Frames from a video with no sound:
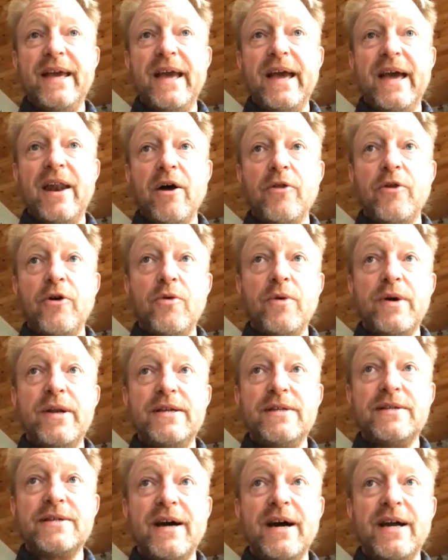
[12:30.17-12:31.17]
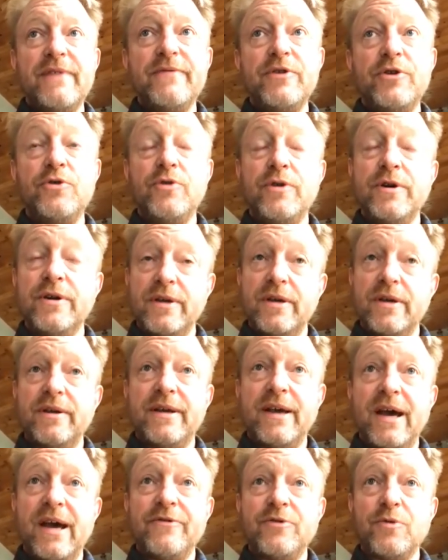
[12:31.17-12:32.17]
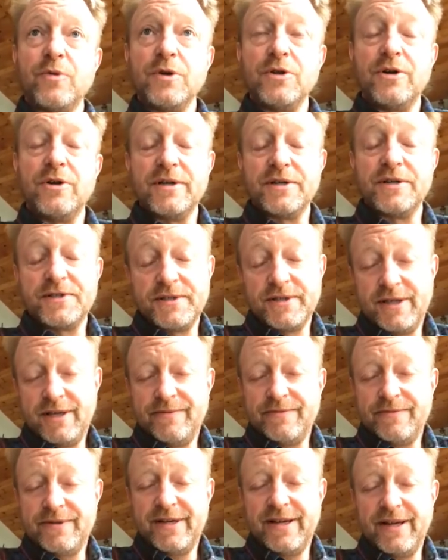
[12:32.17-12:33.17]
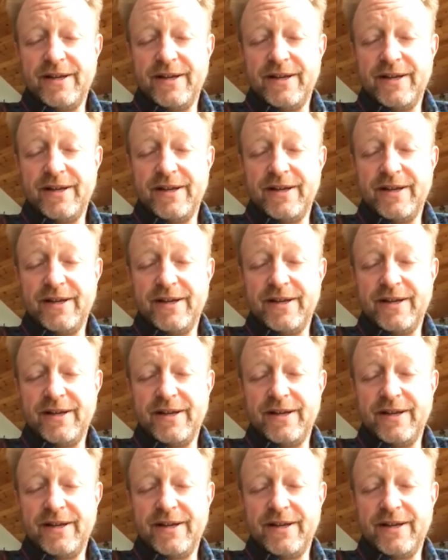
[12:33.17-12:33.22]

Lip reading: and although it is kind of annoying to have to wear long sleeves